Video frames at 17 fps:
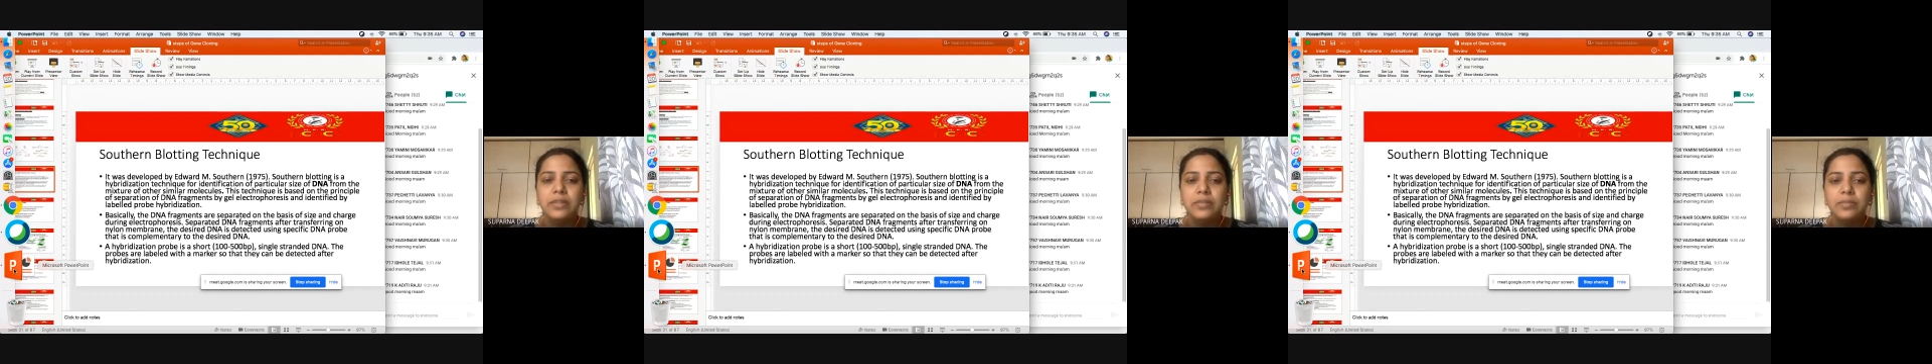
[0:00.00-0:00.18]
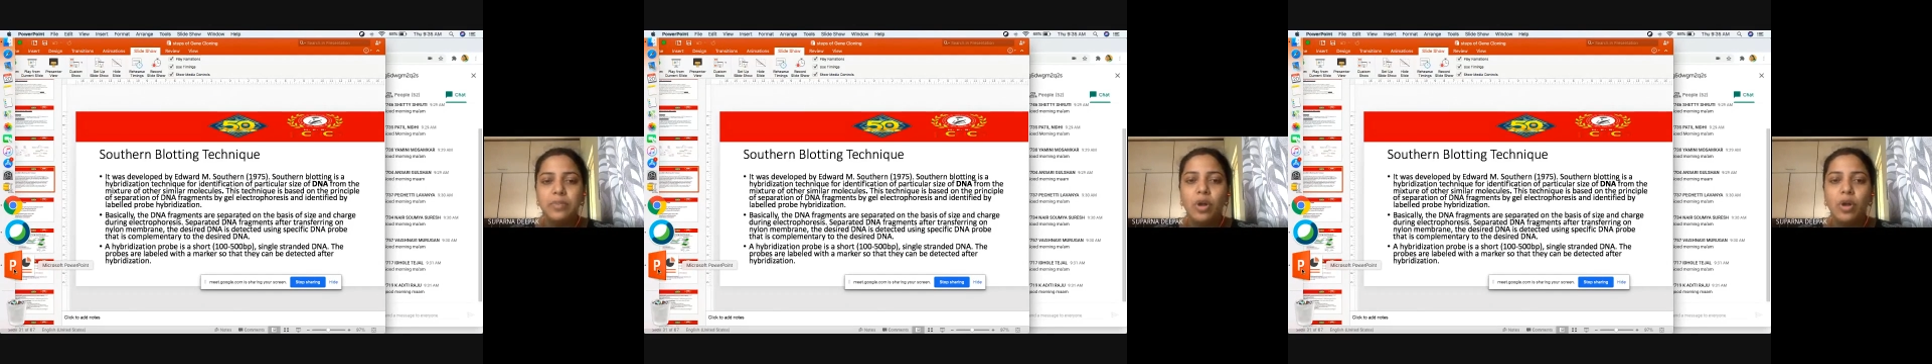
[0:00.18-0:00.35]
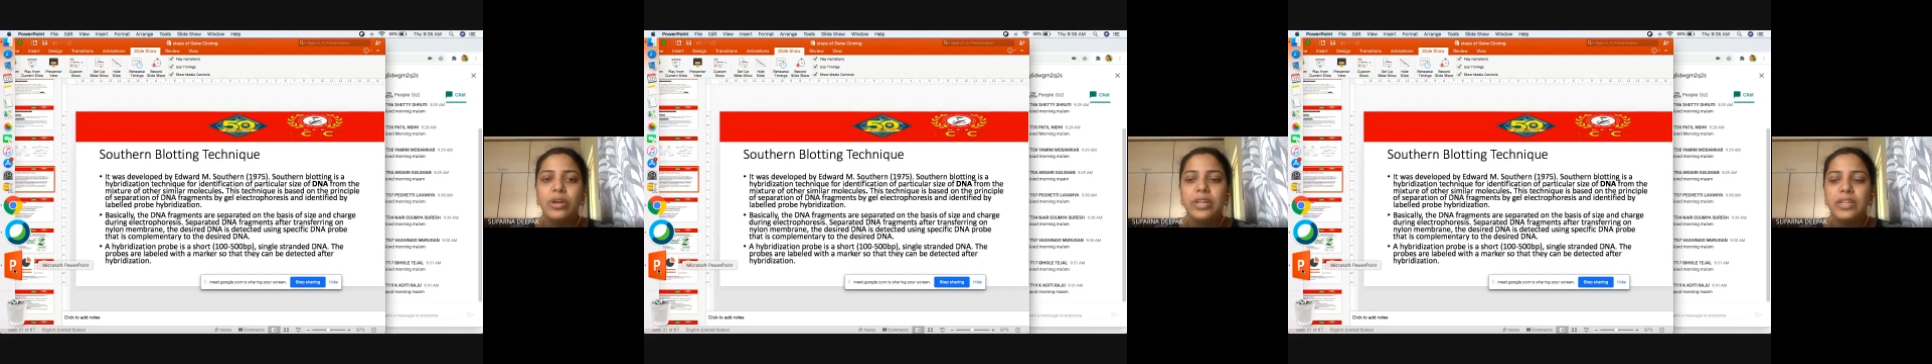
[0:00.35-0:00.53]

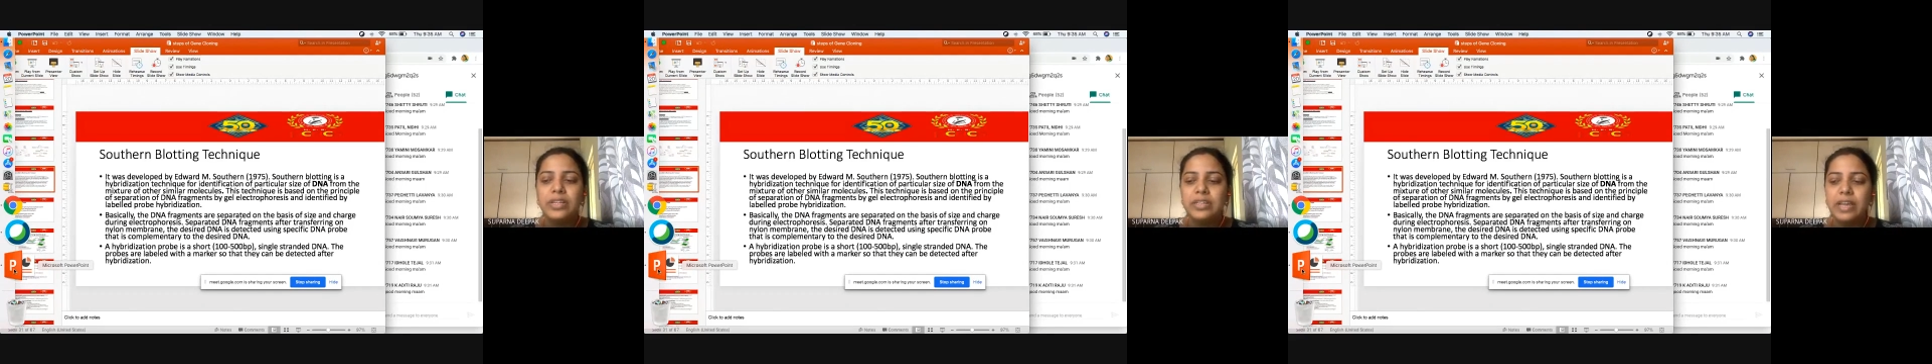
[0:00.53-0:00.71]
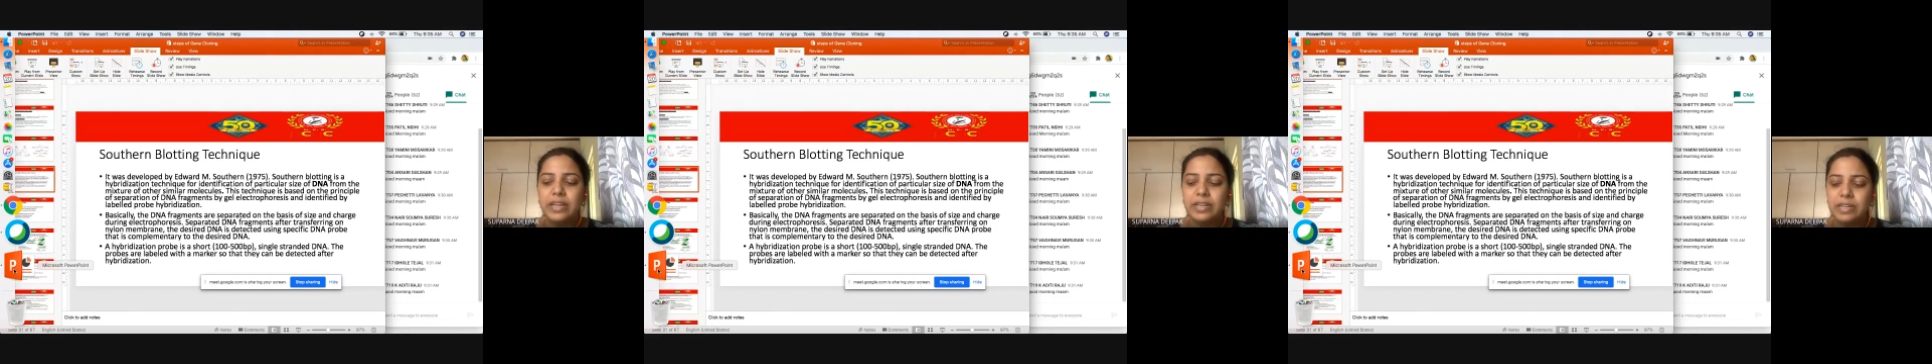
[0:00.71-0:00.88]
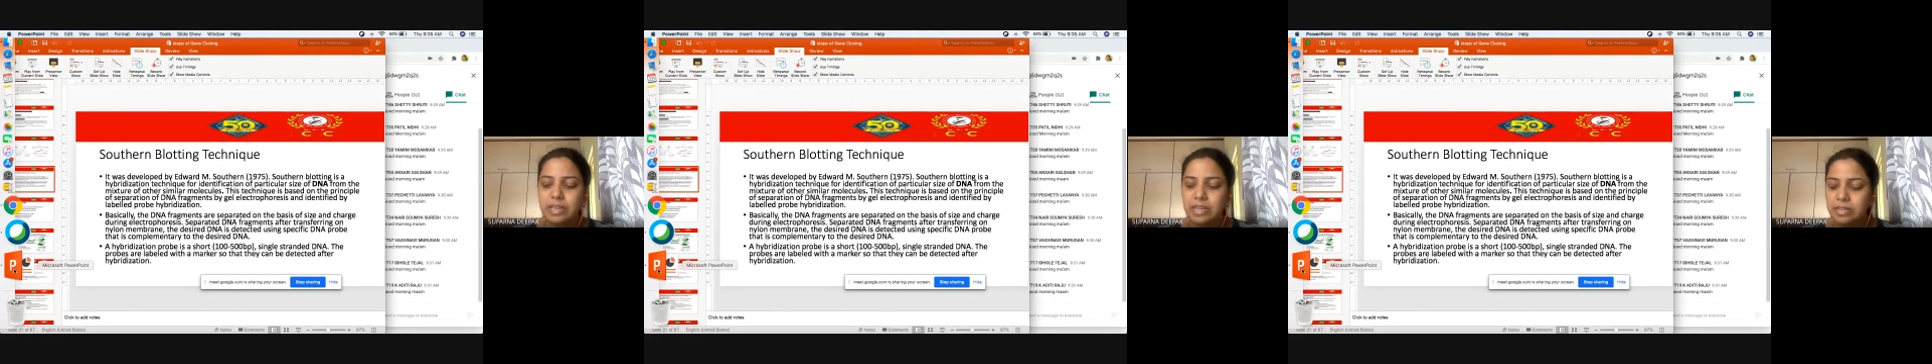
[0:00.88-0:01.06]
blotting
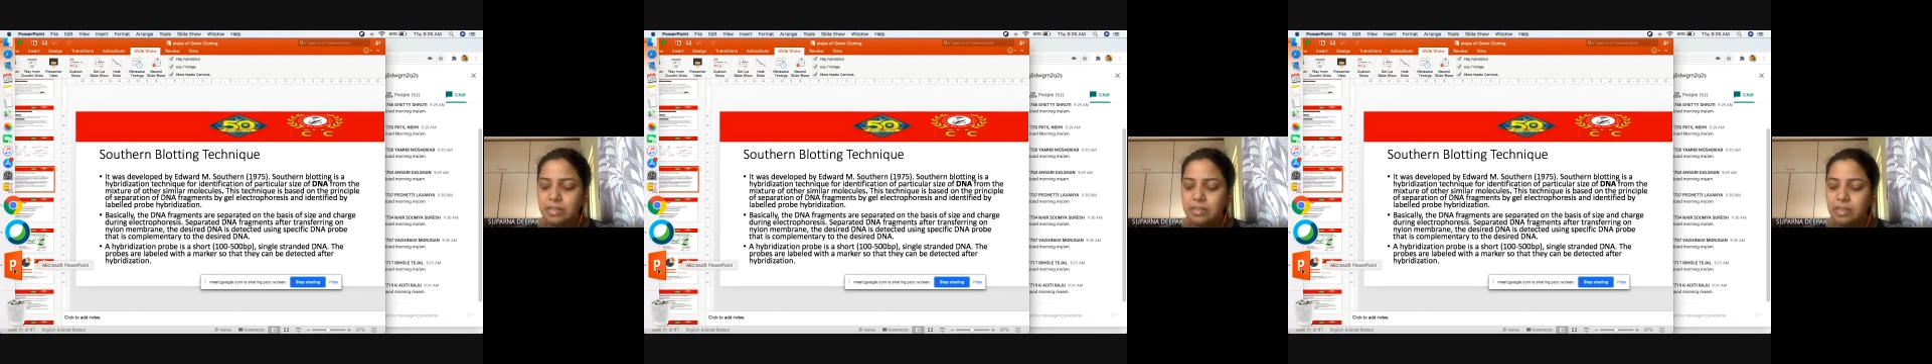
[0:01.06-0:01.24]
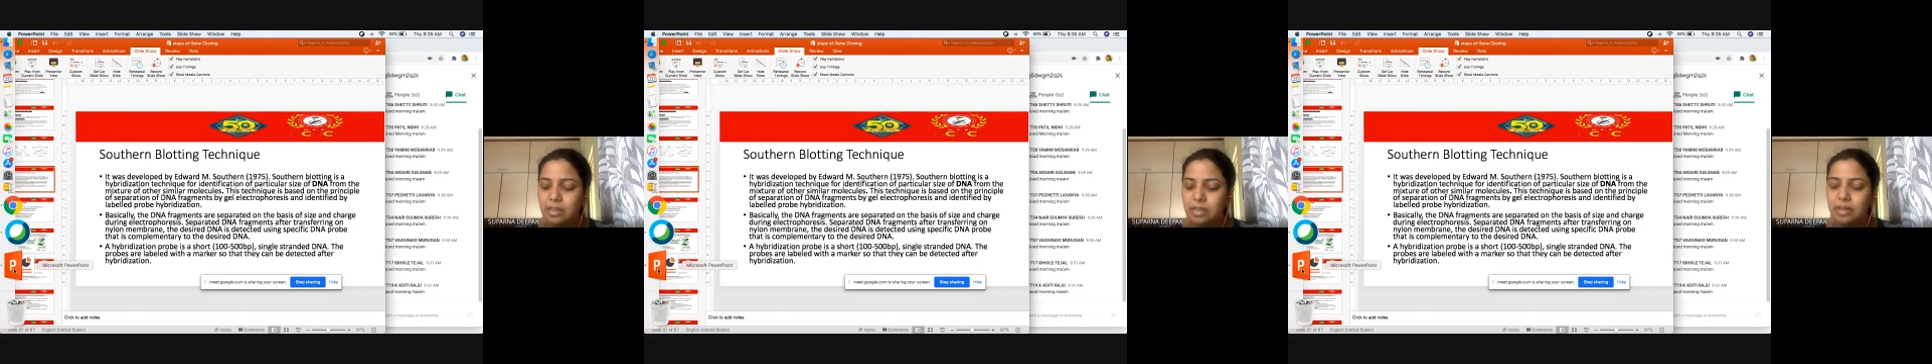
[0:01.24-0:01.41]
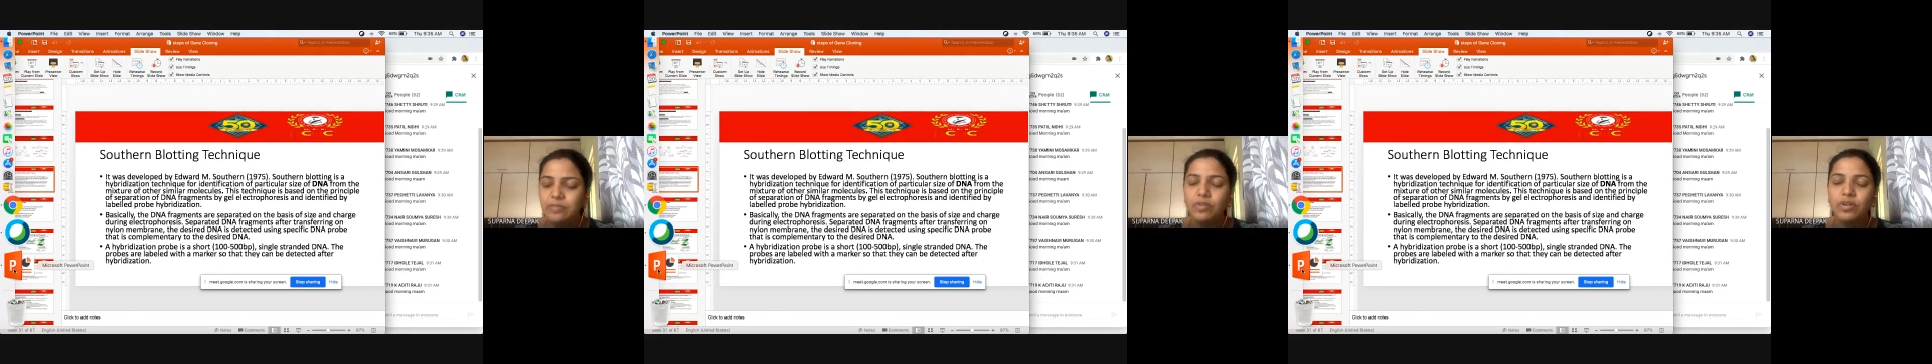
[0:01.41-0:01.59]
technique,
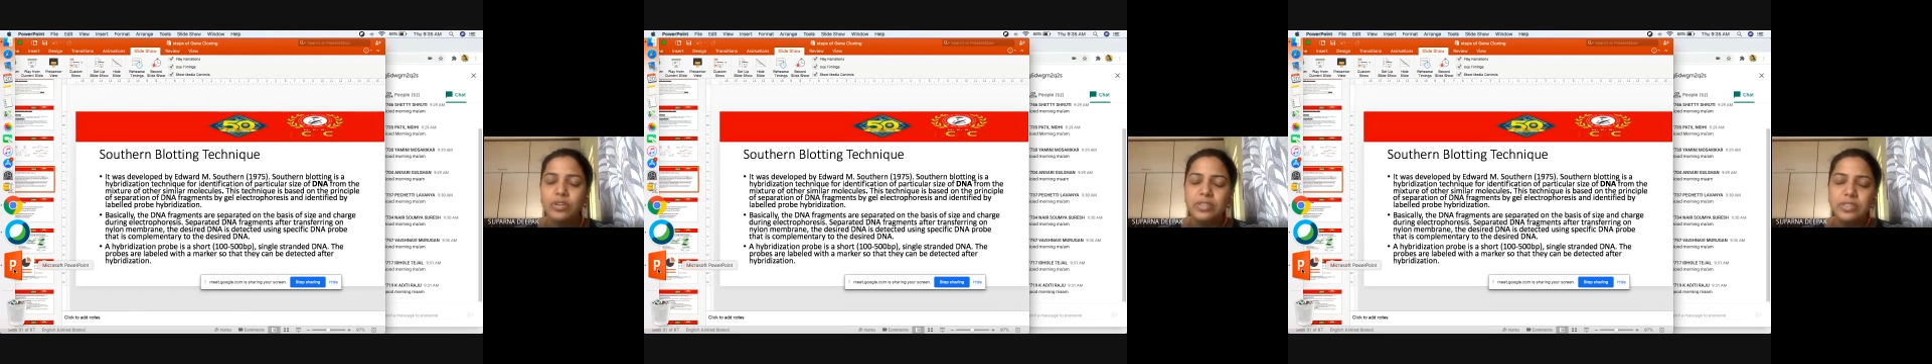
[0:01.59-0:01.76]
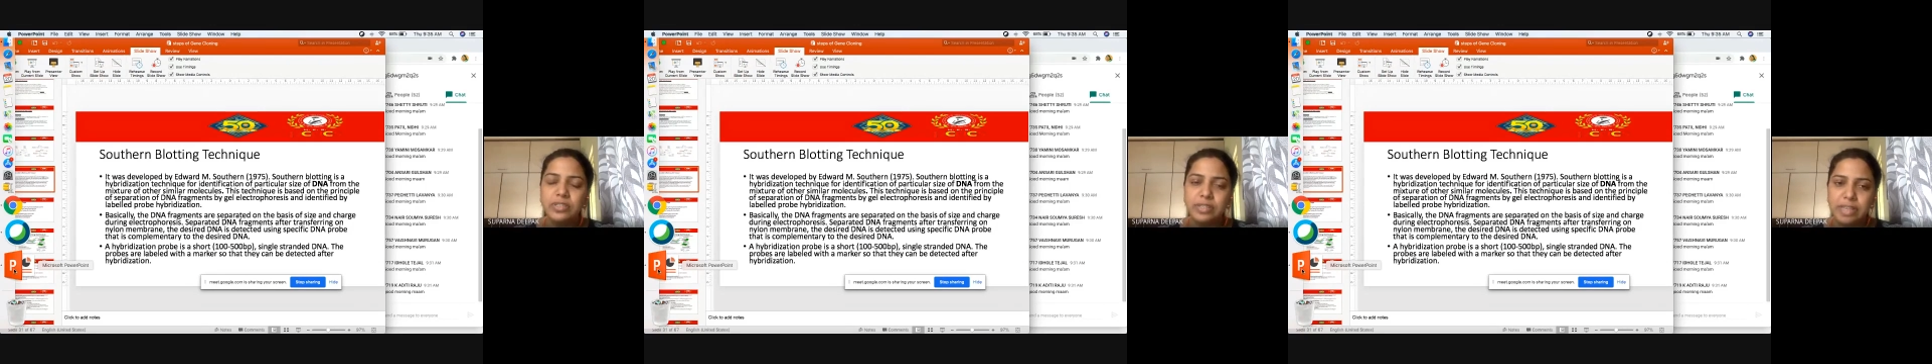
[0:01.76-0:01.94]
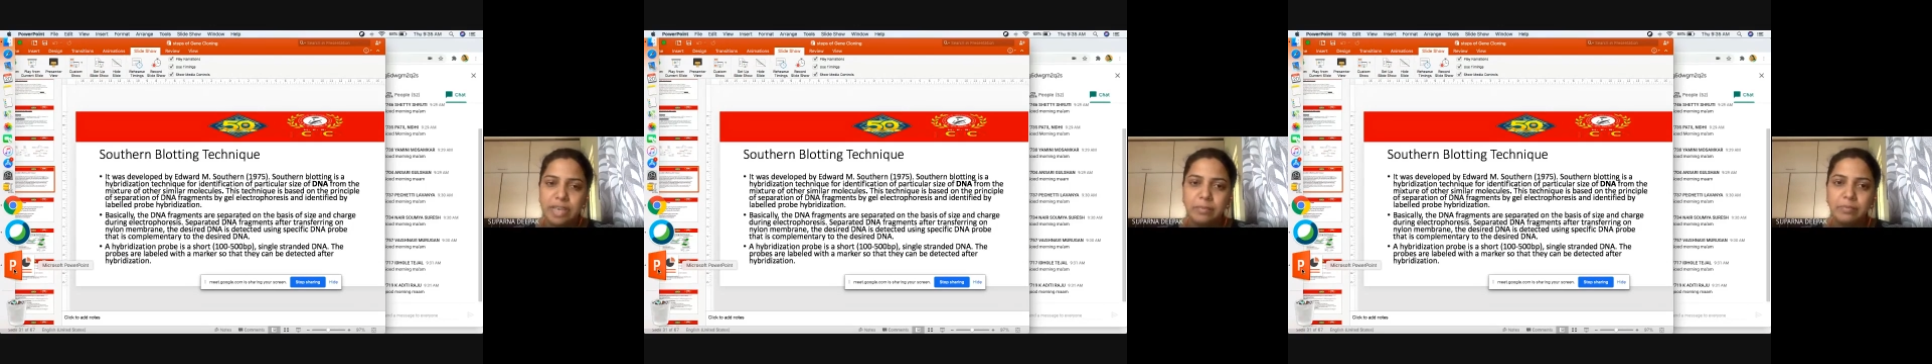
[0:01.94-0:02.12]
it was
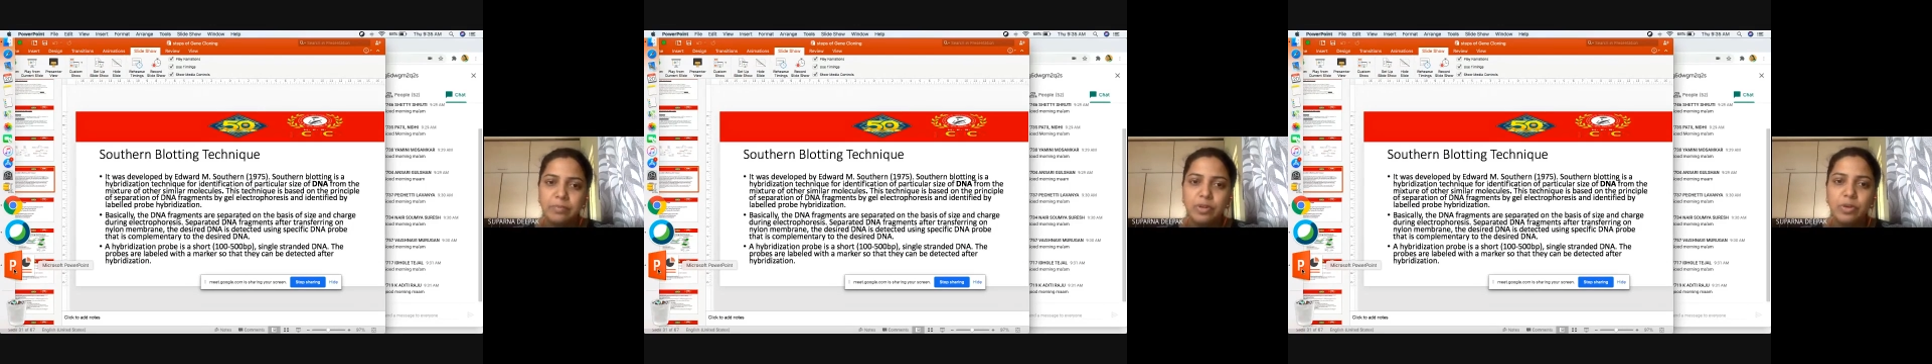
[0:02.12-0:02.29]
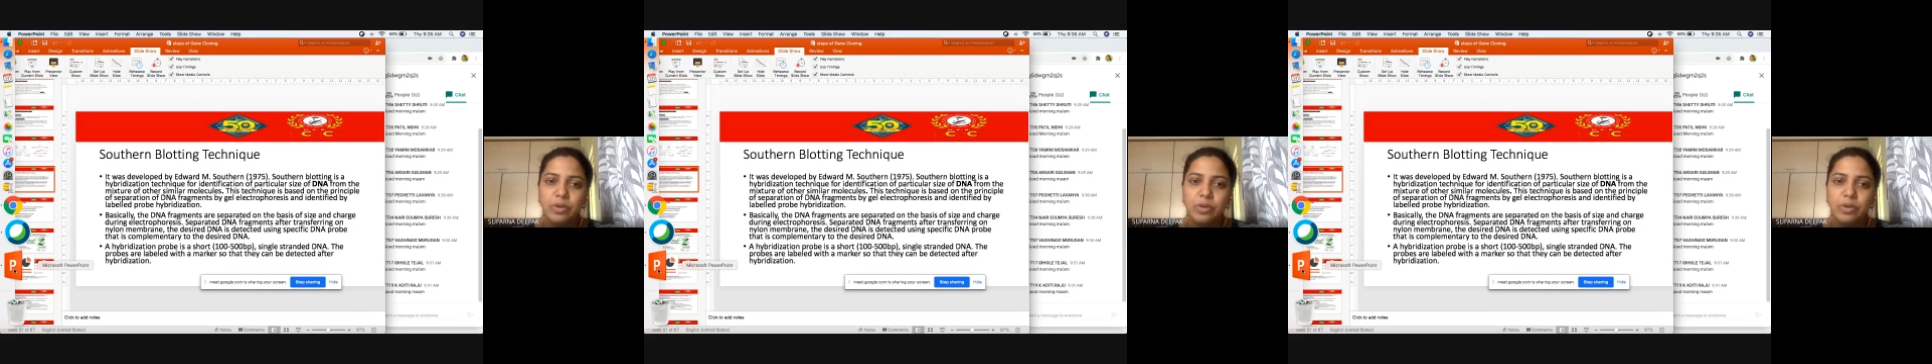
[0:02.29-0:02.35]
named.